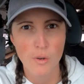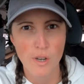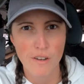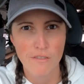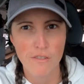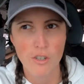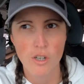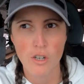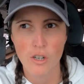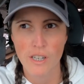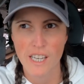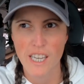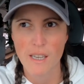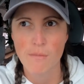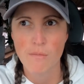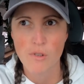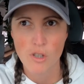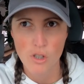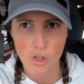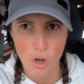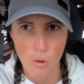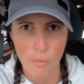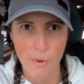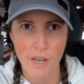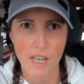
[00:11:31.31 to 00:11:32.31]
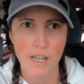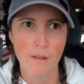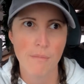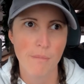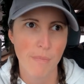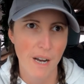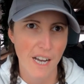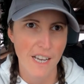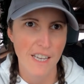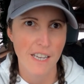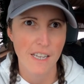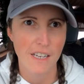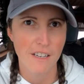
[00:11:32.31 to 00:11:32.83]
You haven't got to keep stopping and
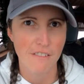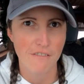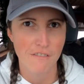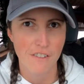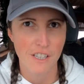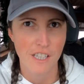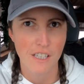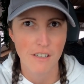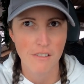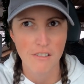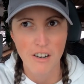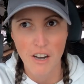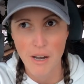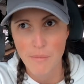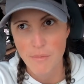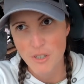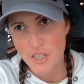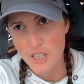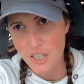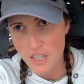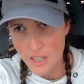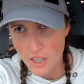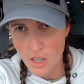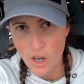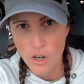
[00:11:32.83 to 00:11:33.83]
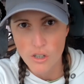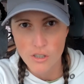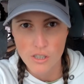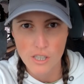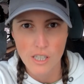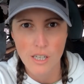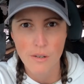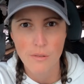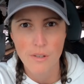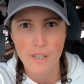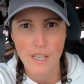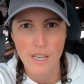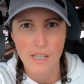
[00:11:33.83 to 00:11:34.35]
paying and thinking, well, how much is it going to cost to
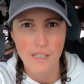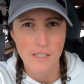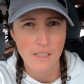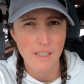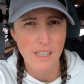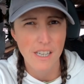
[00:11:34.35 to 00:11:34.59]
go on there?